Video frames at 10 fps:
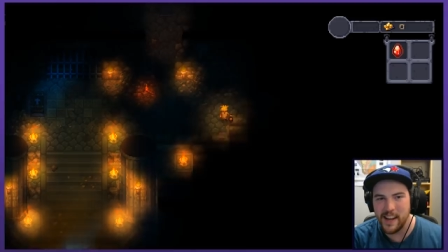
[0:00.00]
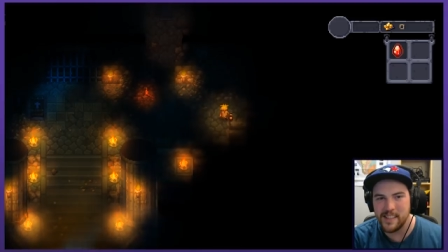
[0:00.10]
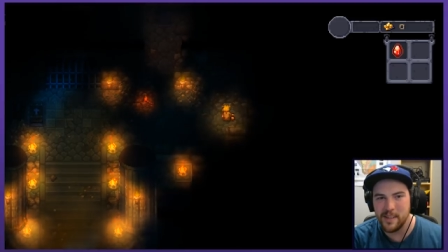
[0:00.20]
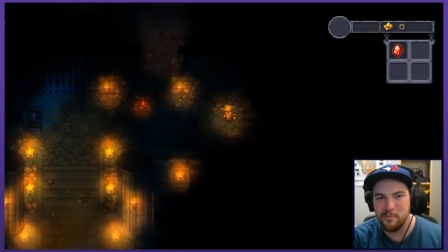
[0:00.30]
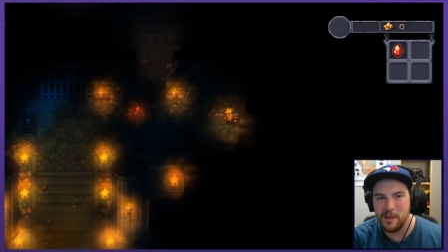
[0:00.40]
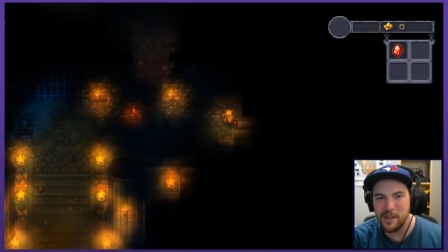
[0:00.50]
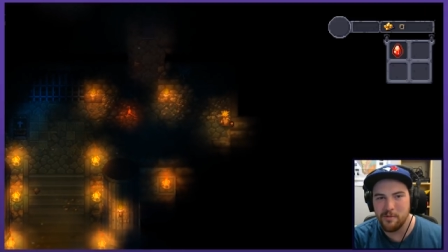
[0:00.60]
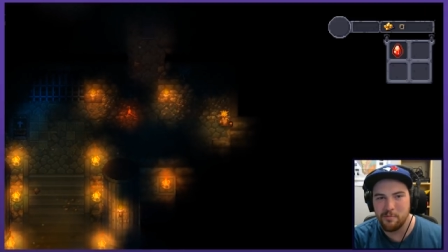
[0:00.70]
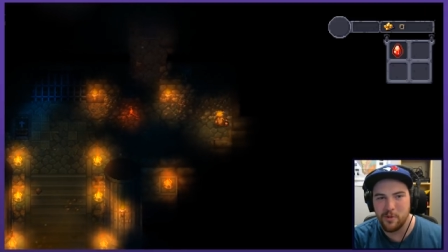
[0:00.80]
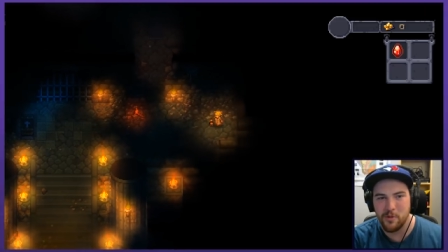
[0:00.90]
actually be an
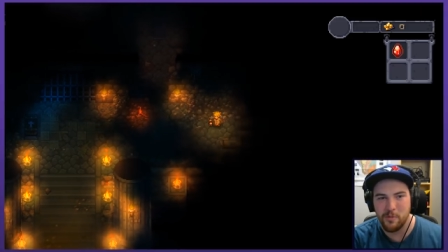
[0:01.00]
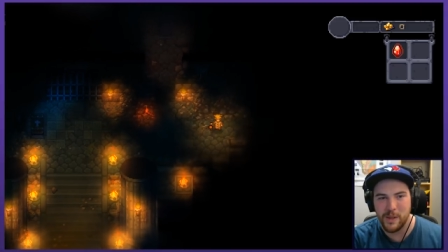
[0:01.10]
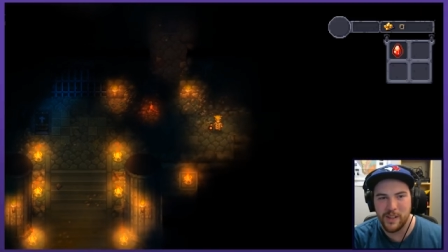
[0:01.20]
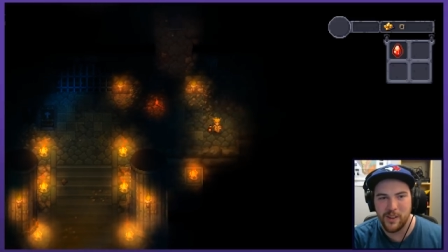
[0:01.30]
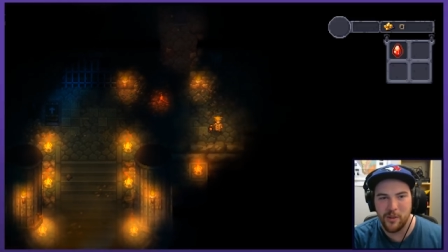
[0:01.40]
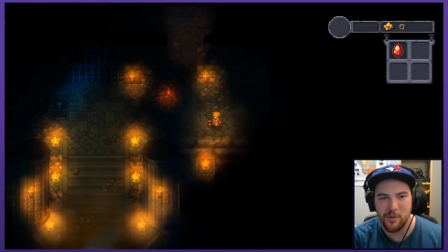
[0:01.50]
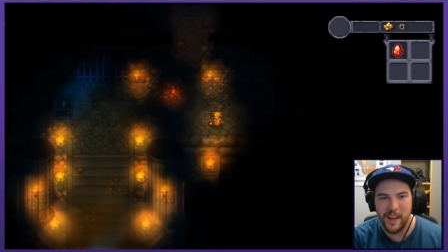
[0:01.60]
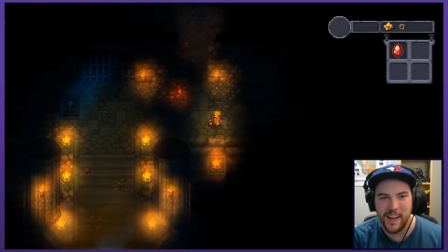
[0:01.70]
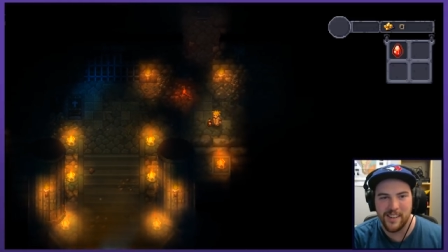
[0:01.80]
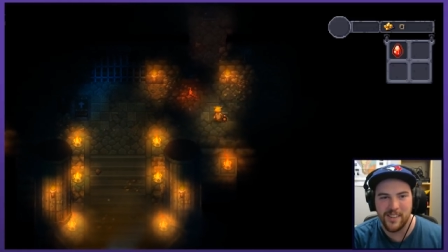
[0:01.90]
improvement to go
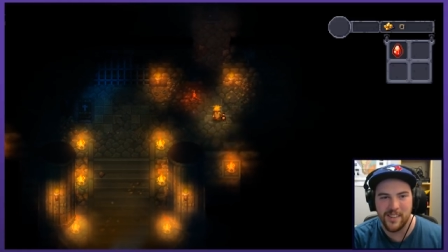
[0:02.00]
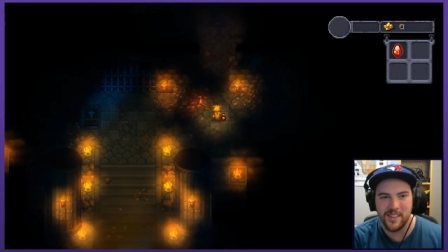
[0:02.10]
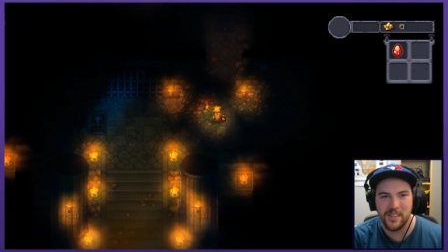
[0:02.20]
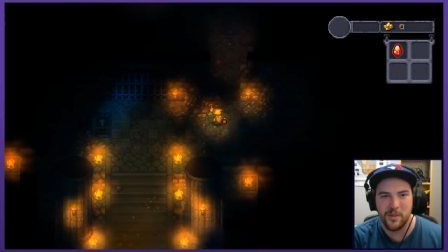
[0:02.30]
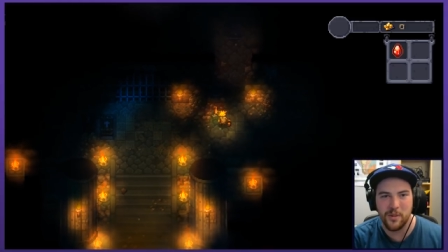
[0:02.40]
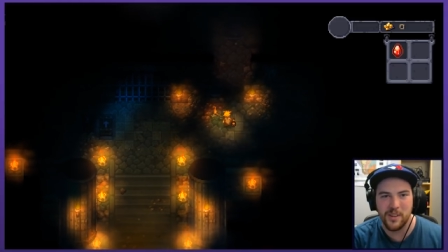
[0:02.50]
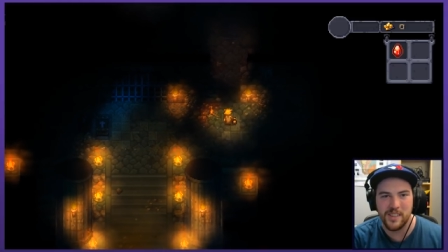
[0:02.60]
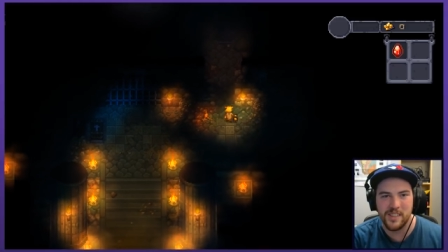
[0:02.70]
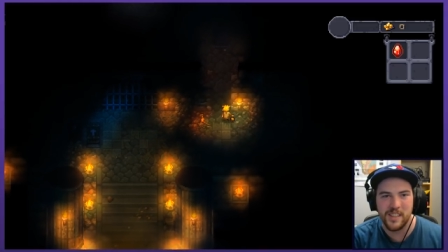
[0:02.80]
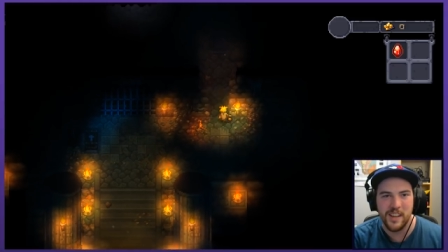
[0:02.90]
lantern to
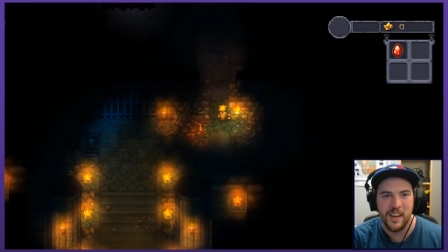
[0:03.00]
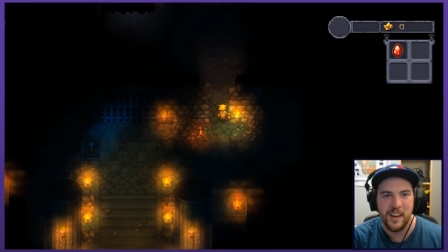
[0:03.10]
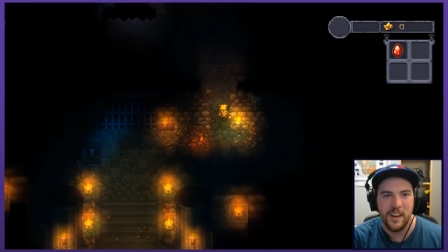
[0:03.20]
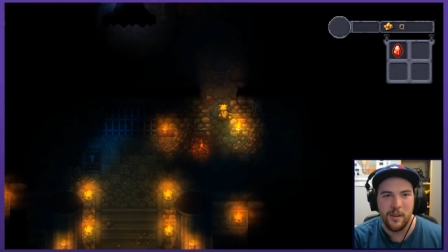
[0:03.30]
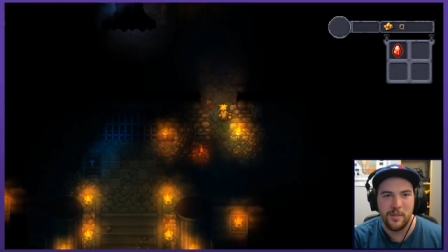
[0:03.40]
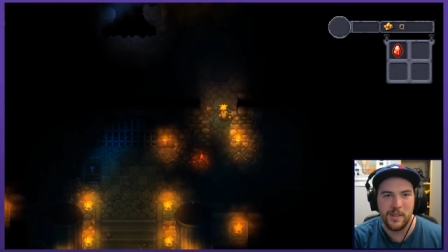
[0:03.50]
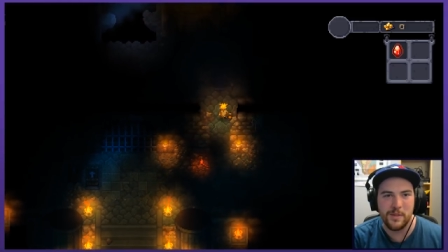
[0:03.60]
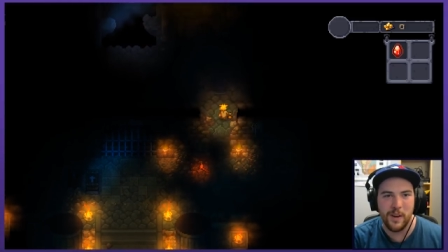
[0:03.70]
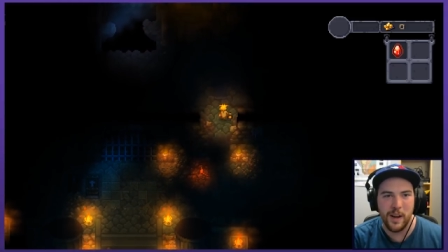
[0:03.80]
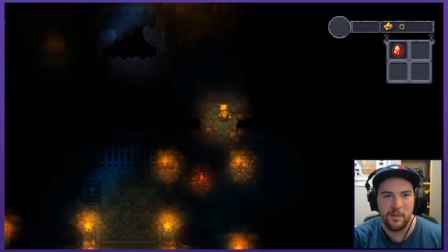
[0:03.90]
torch. That's
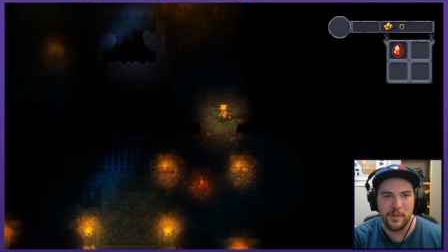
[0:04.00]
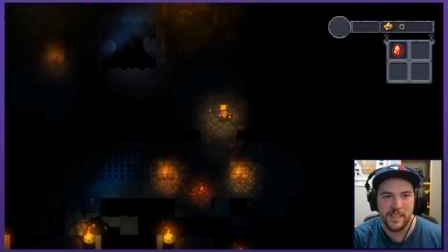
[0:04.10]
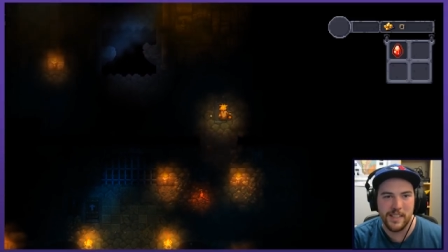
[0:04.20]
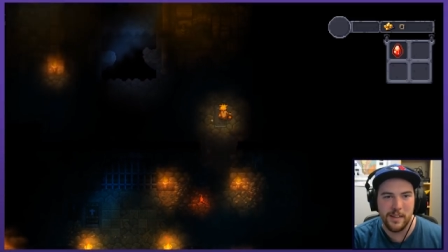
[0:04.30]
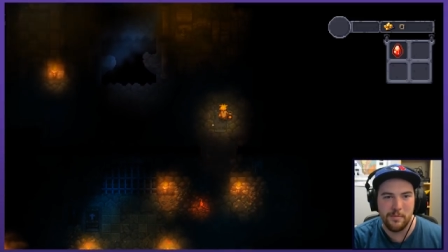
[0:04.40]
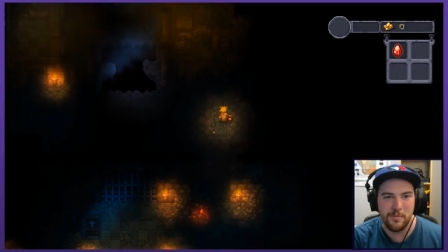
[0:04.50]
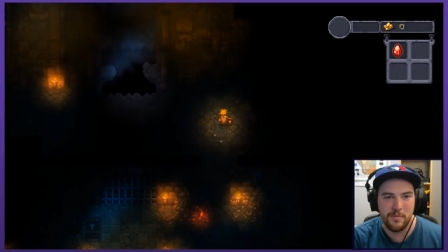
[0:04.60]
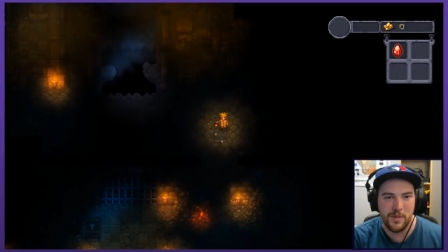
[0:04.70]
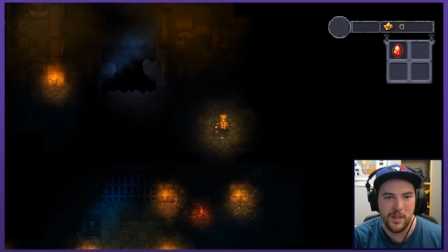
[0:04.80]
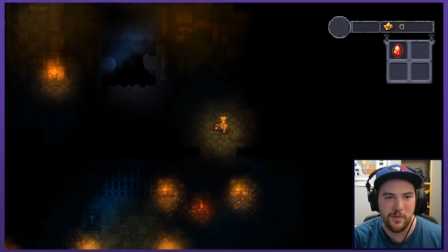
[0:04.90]
fine. We'll just keep
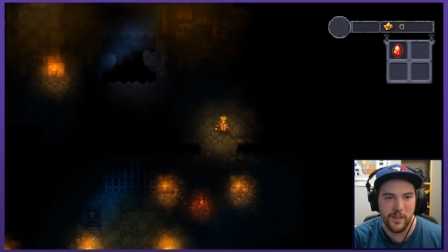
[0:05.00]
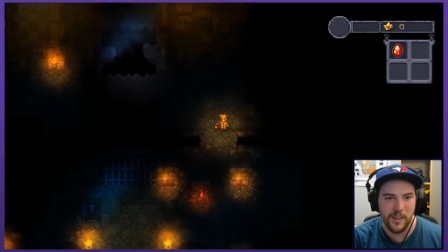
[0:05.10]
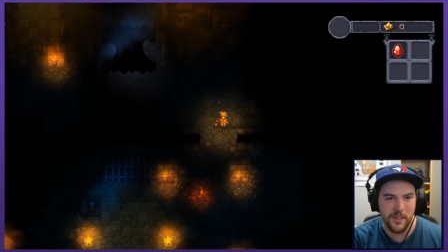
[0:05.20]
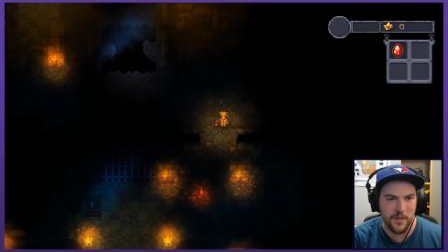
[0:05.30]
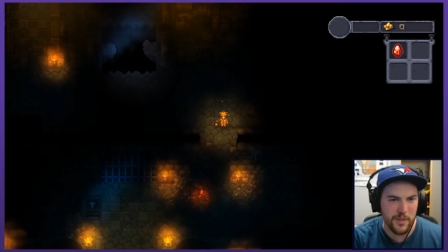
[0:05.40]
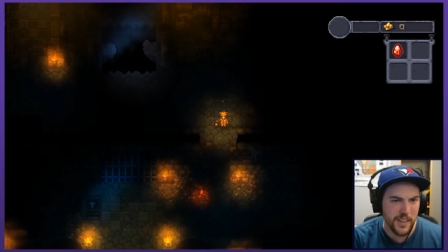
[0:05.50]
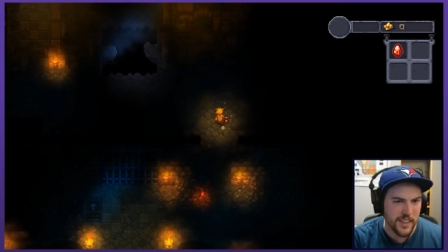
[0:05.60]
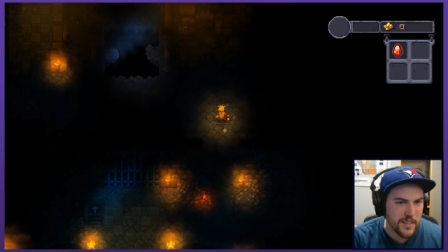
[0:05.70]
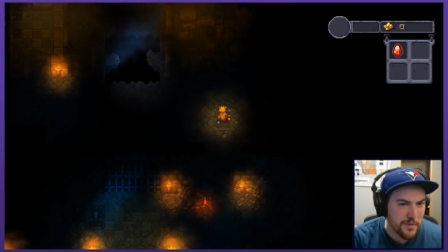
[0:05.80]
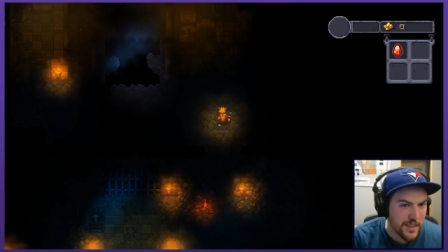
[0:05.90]
shuffling through
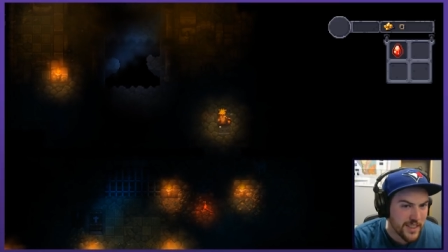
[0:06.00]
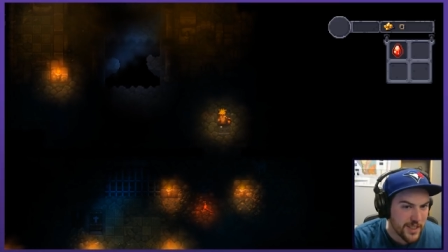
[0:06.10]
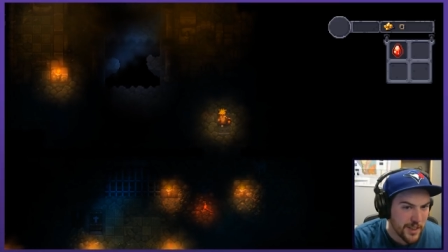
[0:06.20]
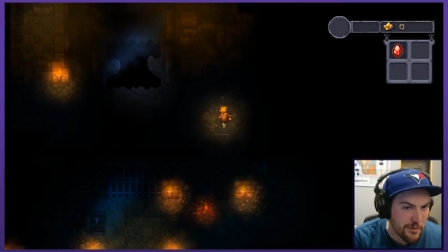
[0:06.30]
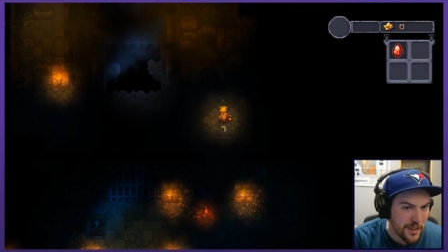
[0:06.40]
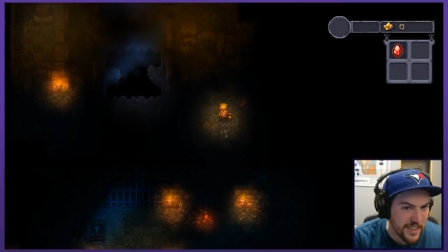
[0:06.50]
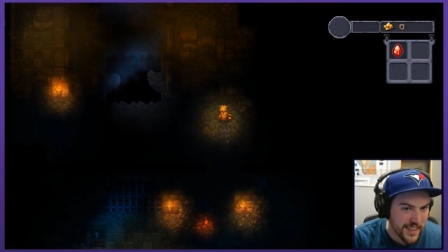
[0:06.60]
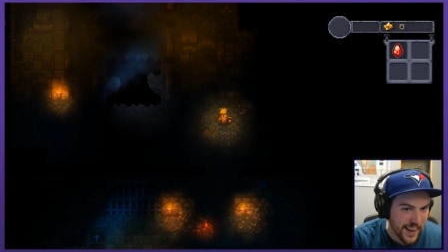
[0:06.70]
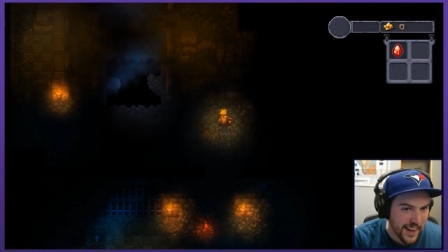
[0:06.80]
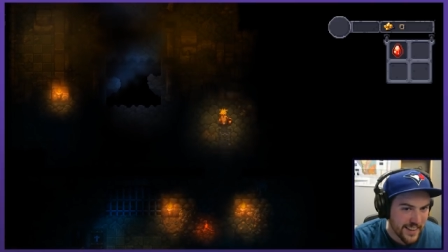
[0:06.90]
things. What the shit was
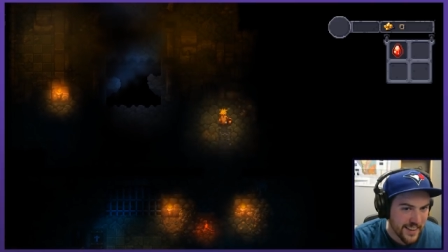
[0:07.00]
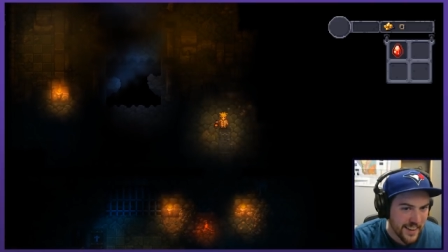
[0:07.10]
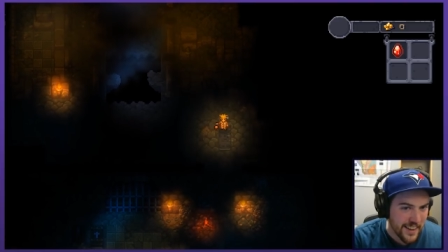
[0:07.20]
that?